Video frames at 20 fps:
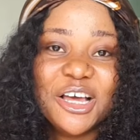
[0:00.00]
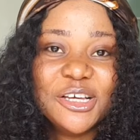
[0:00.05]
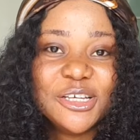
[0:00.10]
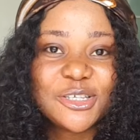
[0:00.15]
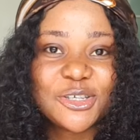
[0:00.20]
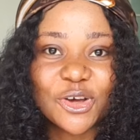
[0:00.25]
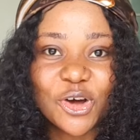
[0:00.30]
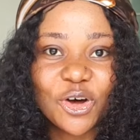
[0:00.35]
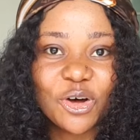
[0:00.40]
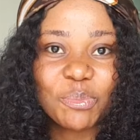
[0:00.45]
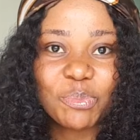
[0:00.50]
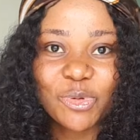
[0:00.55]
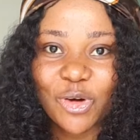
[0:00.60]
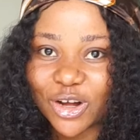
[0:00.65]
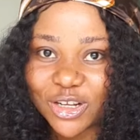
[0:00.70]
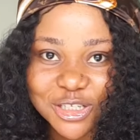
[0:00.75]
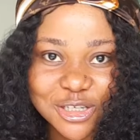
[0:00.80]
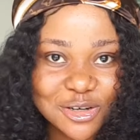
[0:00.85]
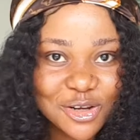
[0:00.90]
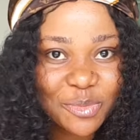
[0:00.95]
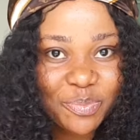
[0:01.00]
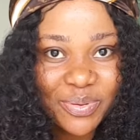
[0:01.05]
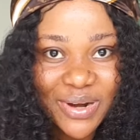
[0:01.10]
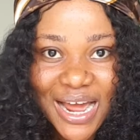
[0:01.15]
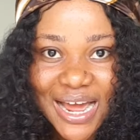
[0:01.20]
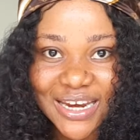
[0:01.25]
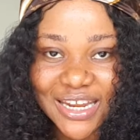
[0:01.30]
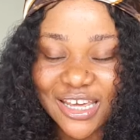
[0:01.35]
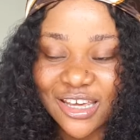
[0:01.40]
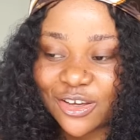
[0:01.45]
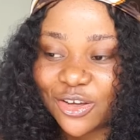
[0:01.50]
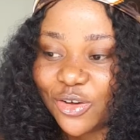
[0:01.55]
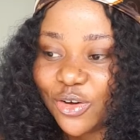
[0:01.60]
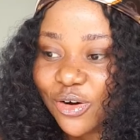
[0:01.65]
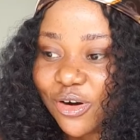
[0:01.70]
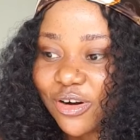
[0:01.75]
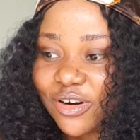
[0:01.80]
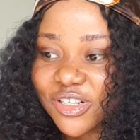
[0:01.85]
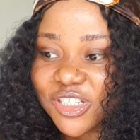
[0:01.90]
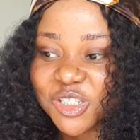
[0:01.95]
So continue planning
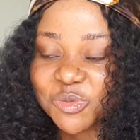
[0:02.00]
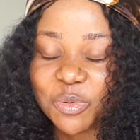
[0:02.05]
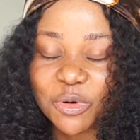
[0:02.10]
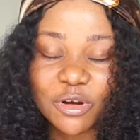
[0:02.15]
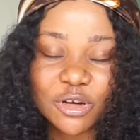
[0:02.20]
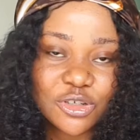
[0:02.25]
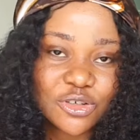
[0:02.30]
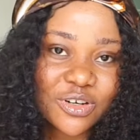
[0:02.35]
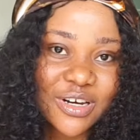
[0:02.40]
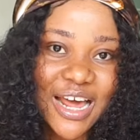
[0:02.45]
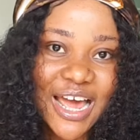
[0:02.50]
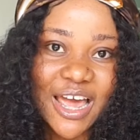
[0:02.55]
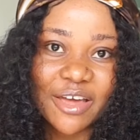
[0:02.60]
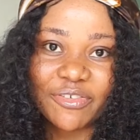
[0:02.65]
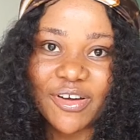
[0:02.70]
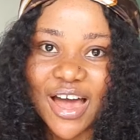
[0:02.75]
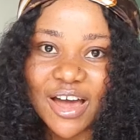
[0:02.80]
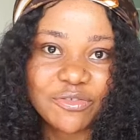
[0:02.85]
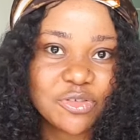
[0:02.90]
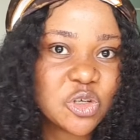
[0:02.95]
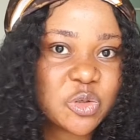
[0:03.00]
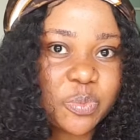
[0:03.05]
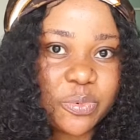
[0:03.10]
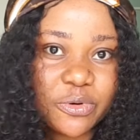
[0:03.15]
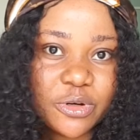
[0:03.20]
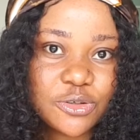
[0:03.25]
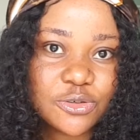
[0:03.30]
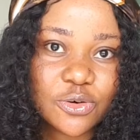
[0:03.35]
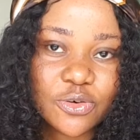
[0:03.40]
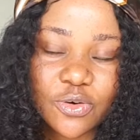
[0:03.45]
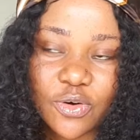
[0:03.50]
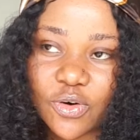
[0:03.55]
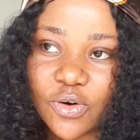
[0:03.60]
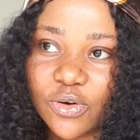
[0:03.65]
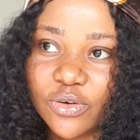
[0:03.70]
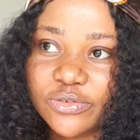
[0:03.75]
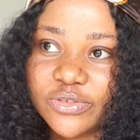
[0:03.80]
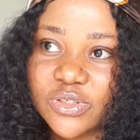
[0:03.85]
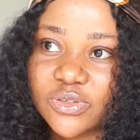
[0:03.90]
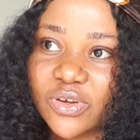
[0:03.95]
your spiritual life, have your spiritual
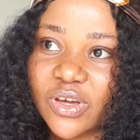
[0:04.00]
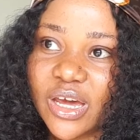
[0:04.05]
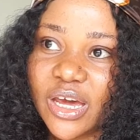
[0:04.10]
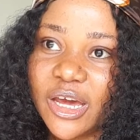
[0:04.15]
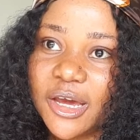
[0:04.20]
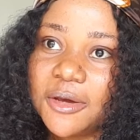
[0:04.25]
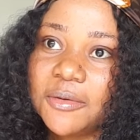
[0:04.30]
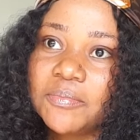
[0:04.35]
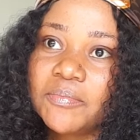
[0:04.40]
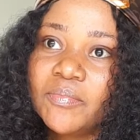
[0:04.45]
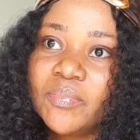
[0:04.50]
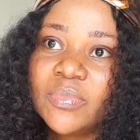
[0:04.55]
goals. Okay.